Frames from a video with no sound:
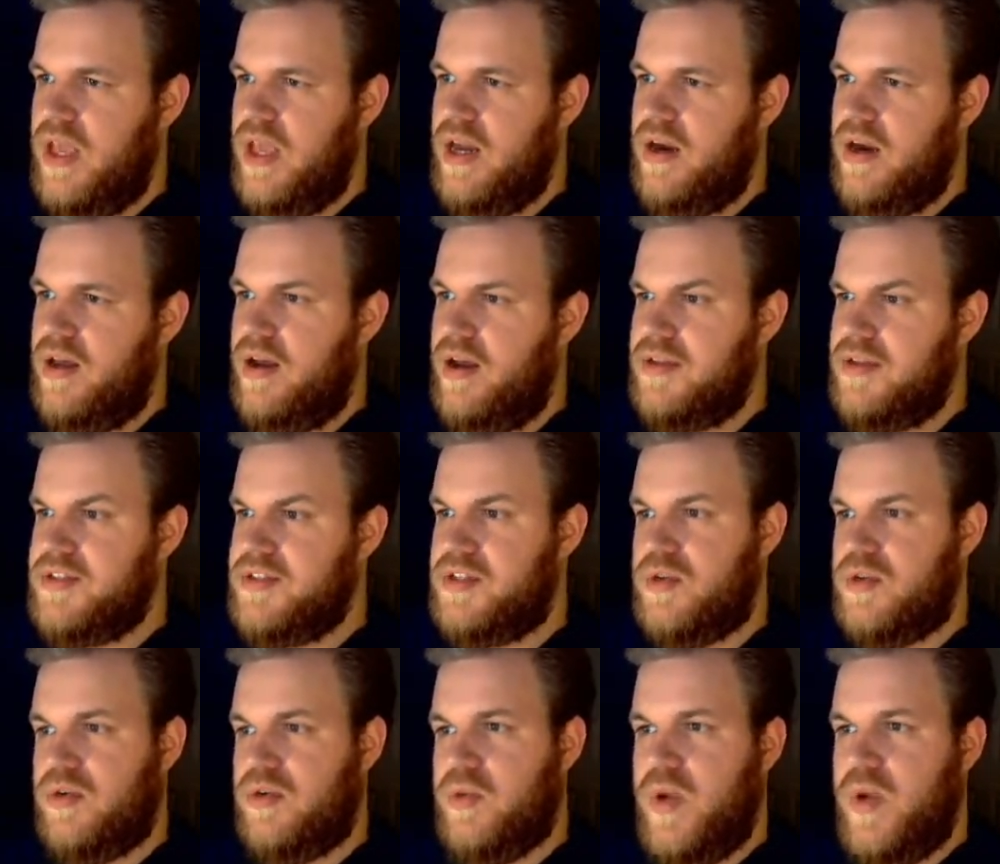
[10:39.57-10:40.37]
in an
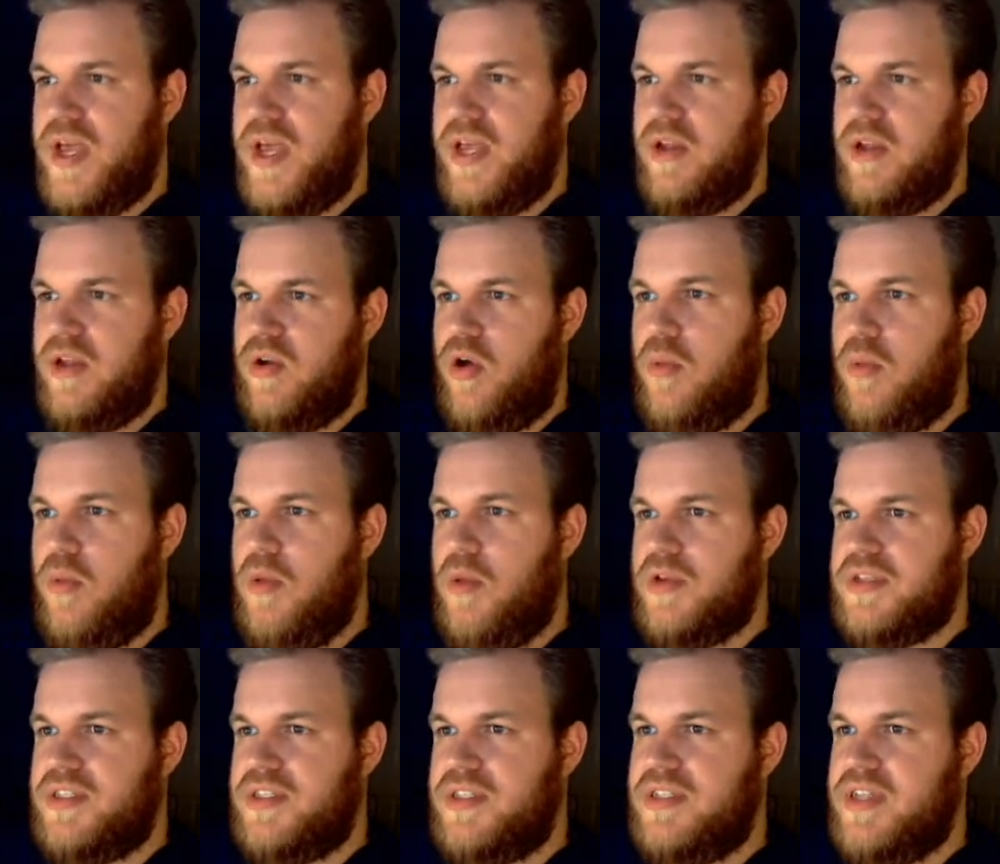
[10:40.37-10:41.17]
odd sort of way, it
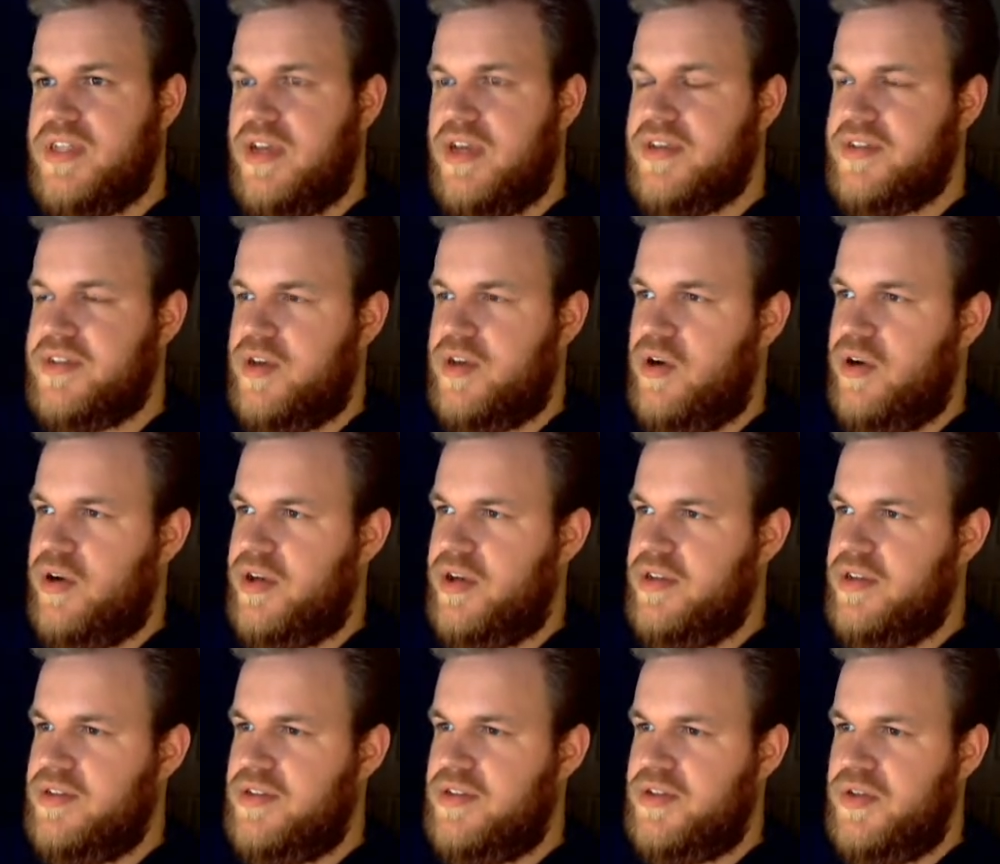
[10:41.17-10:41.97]
almost does
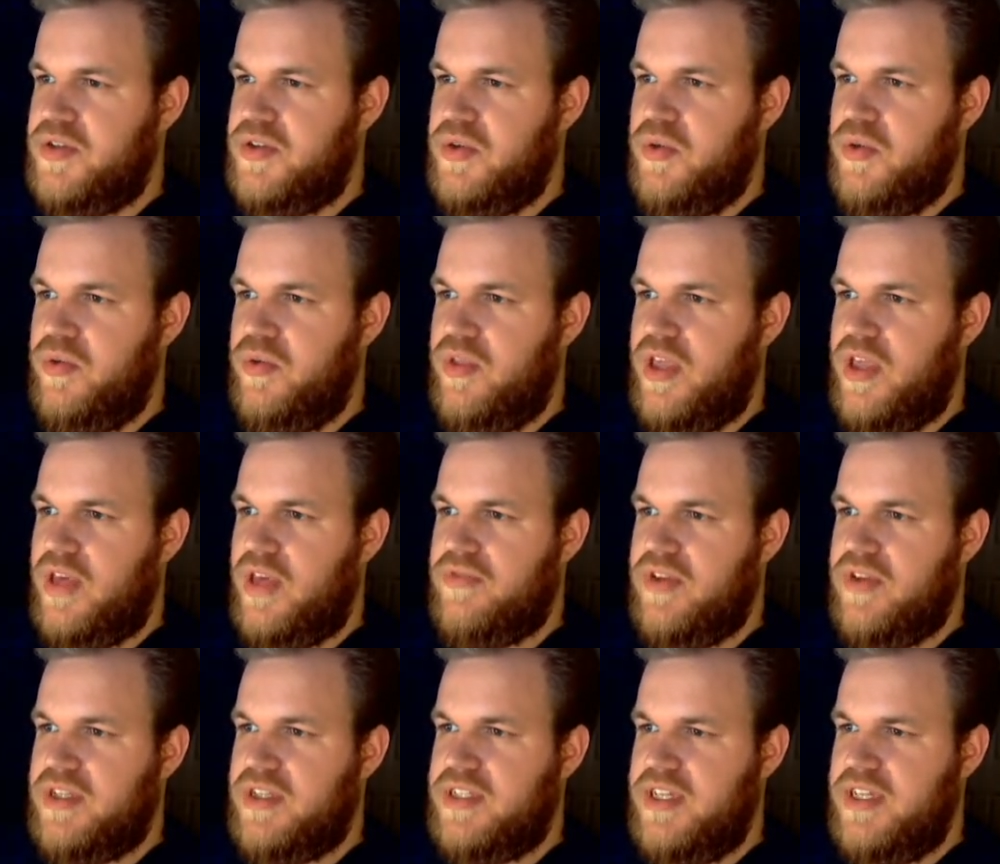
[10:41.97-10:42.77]
harken to the
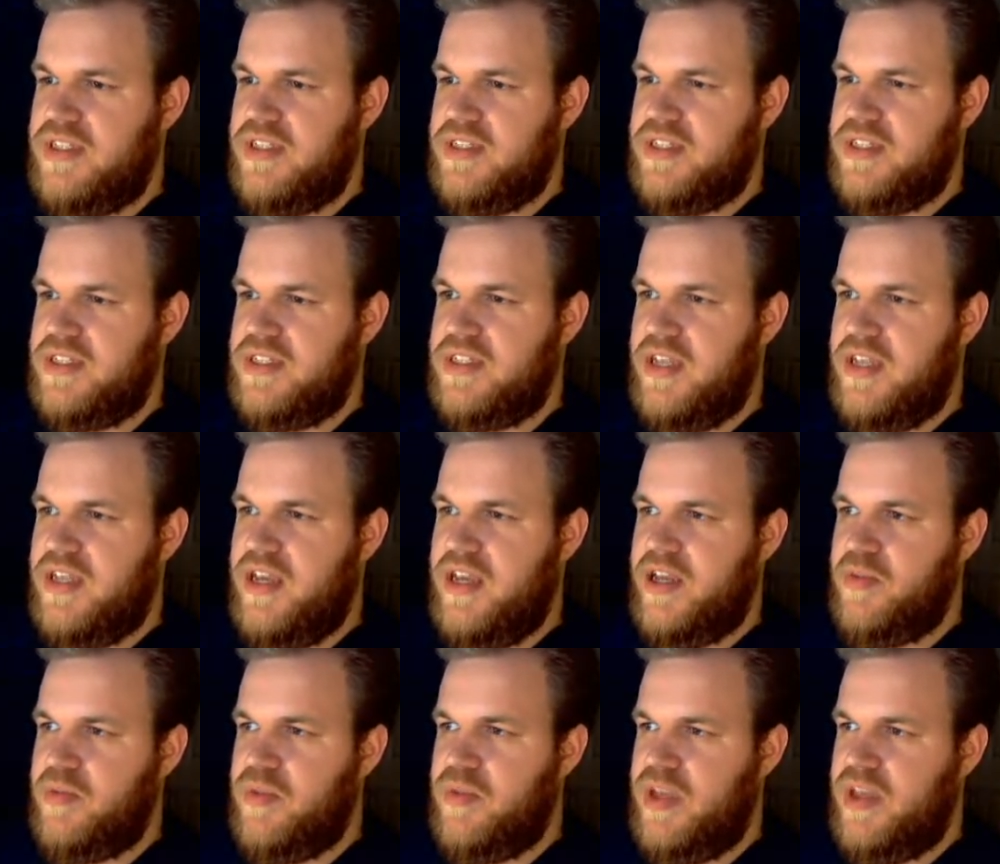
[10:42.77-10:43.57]
F-18's
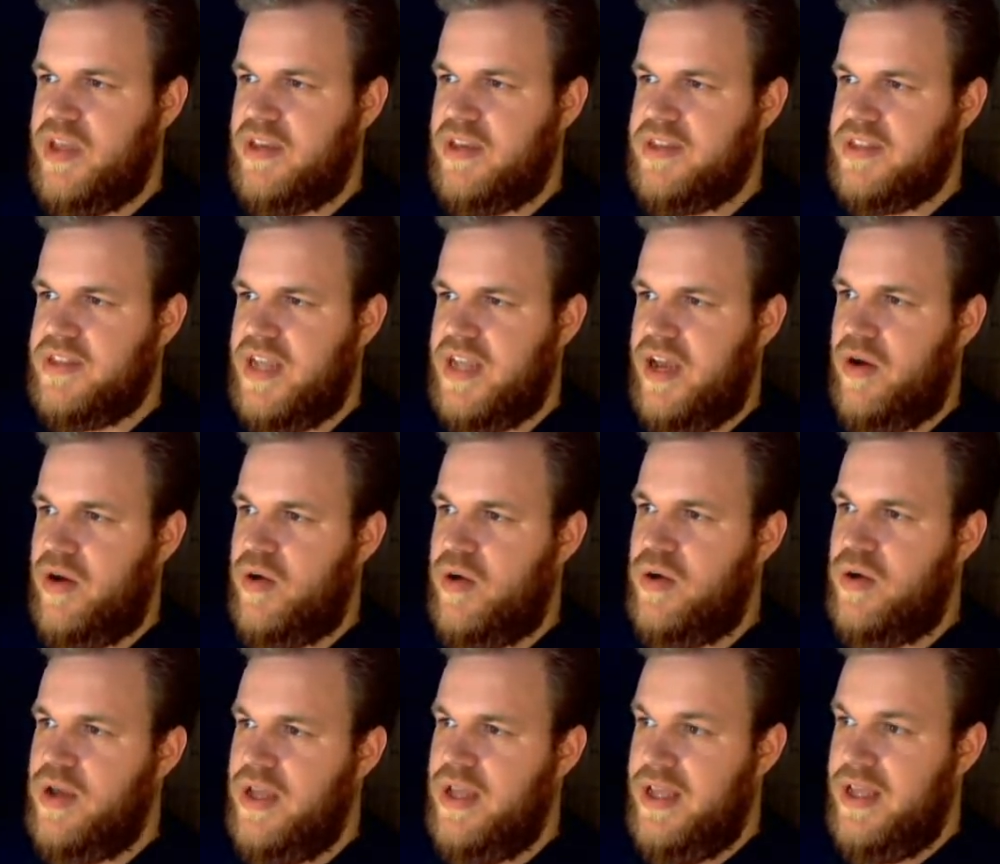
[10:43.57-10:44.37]
design, because
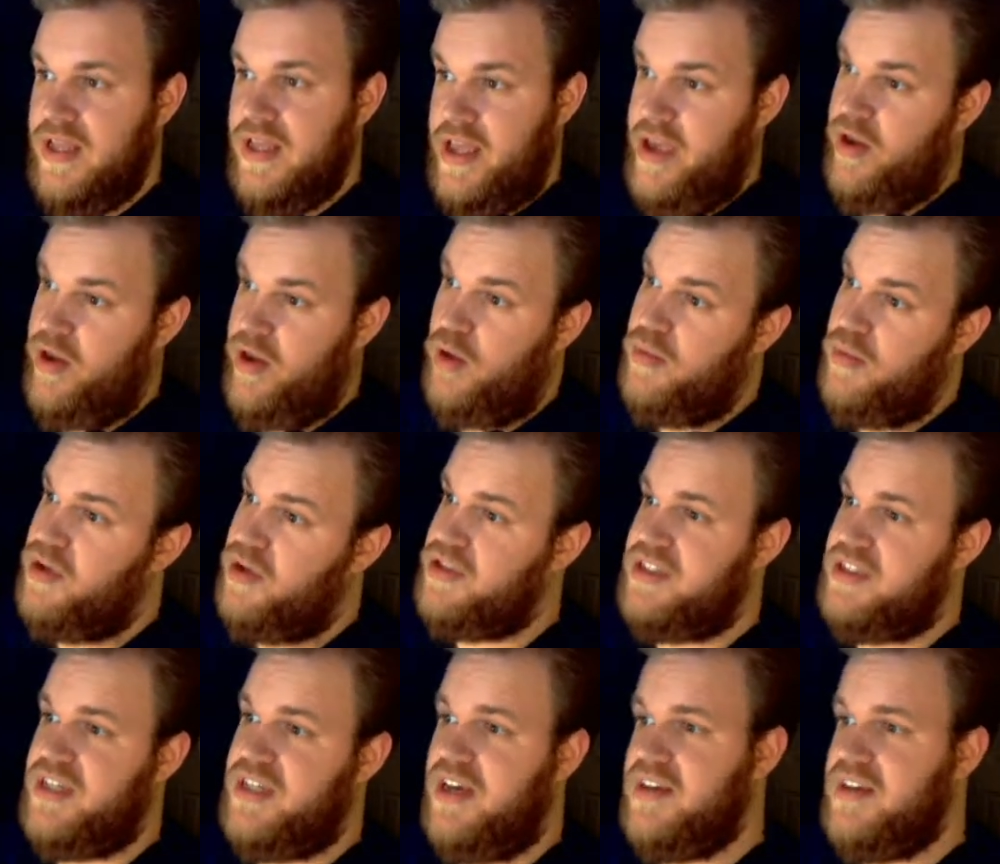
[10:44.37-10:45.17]
now it
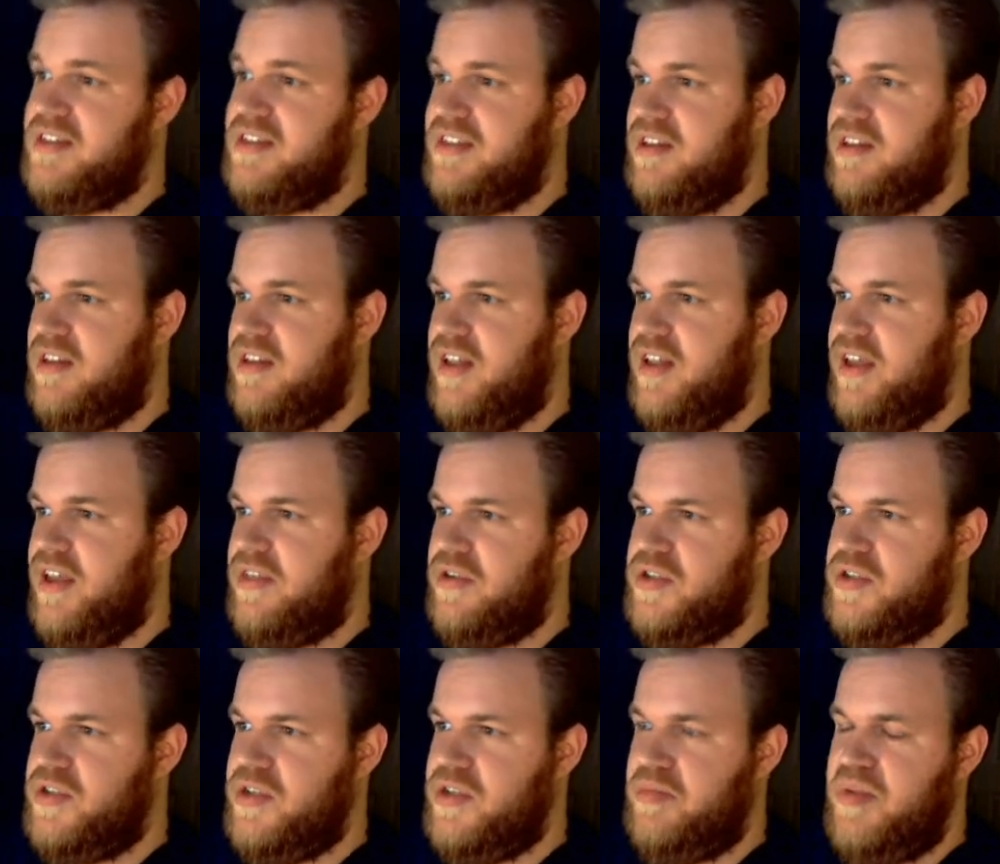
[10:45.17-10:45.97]
almost does look
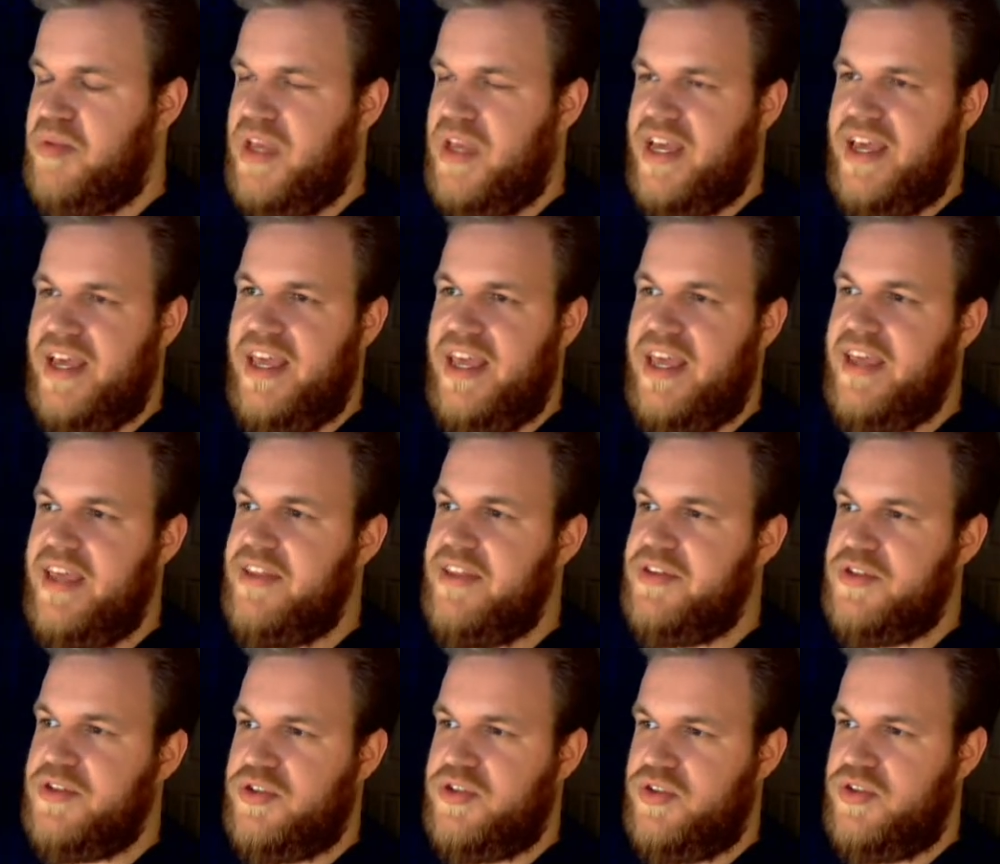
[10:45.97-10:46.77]
like there should be a
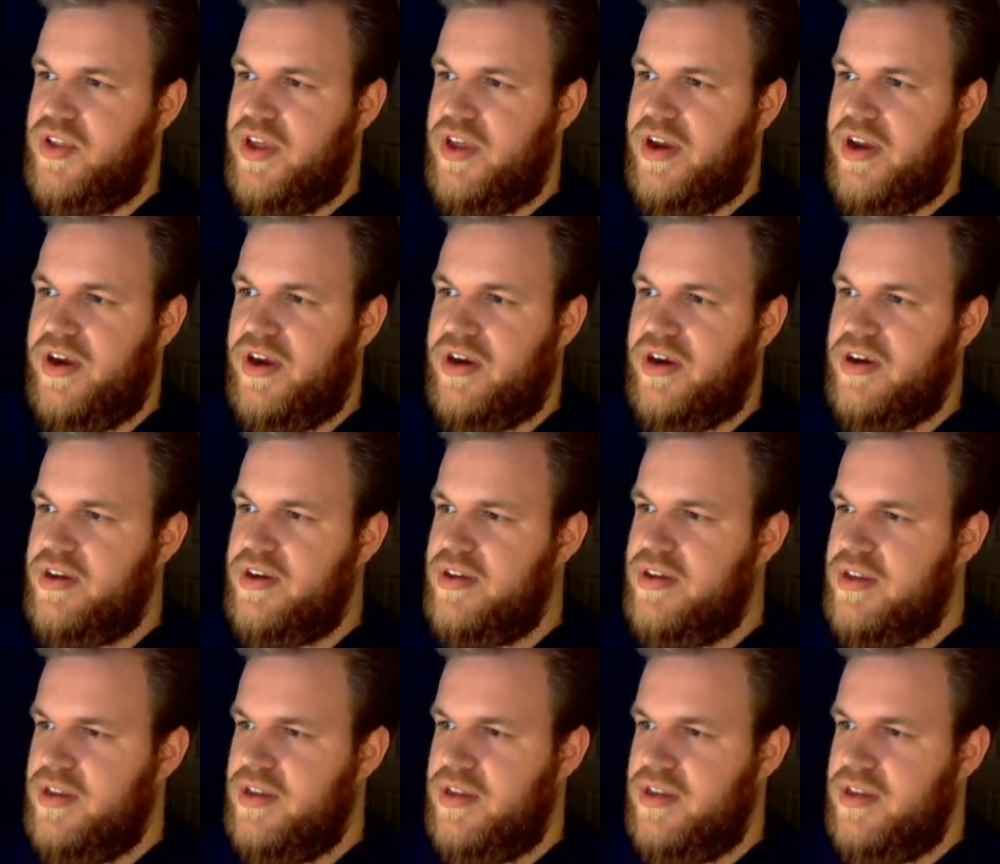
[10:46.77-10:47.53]
hinge there,